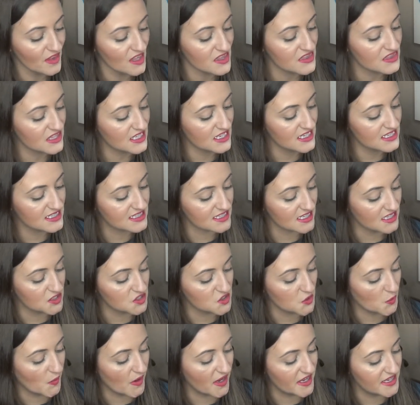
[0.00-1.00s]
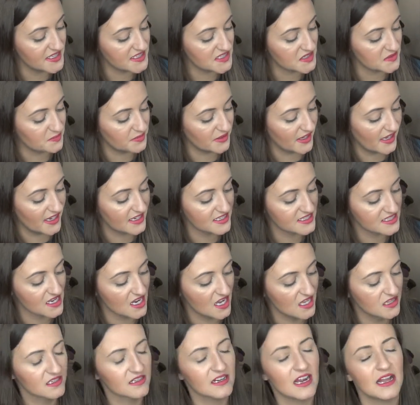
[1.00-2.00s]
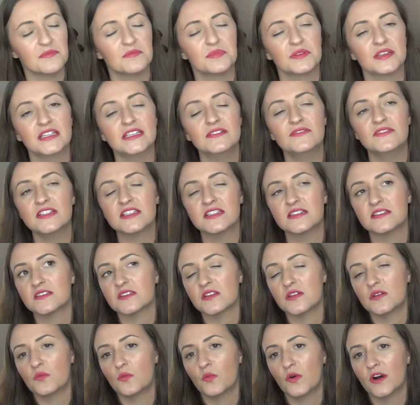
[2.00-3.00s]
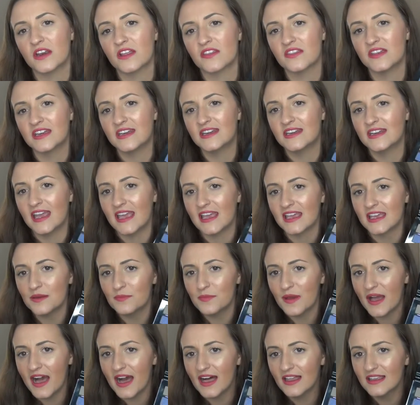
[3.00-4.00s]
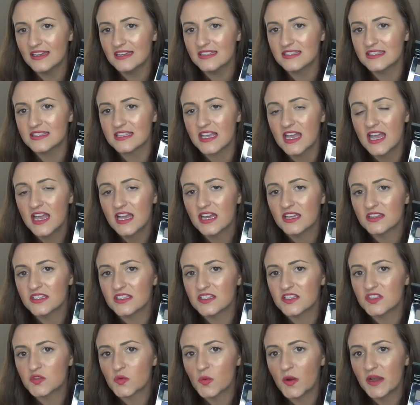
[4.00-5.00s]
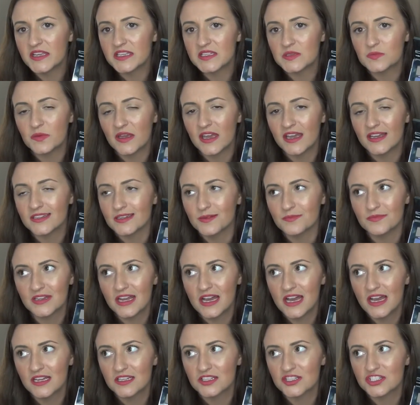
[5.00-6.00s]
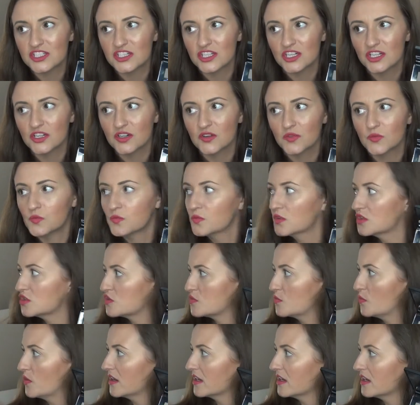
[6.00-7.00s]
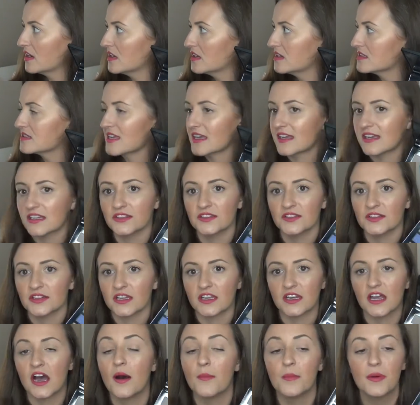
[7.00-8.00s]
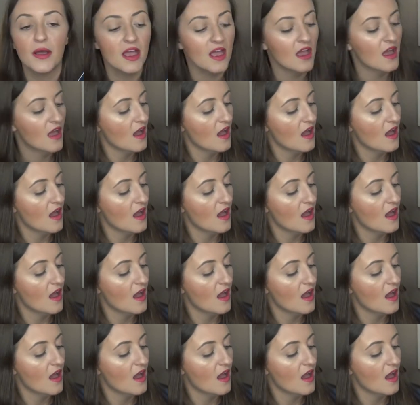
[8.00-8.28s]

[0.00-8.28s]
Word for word: This Twice Baked color, I believe this is in one of the Naked palettes, this Twice Baked. I'm not sure which one it is. I could look it up.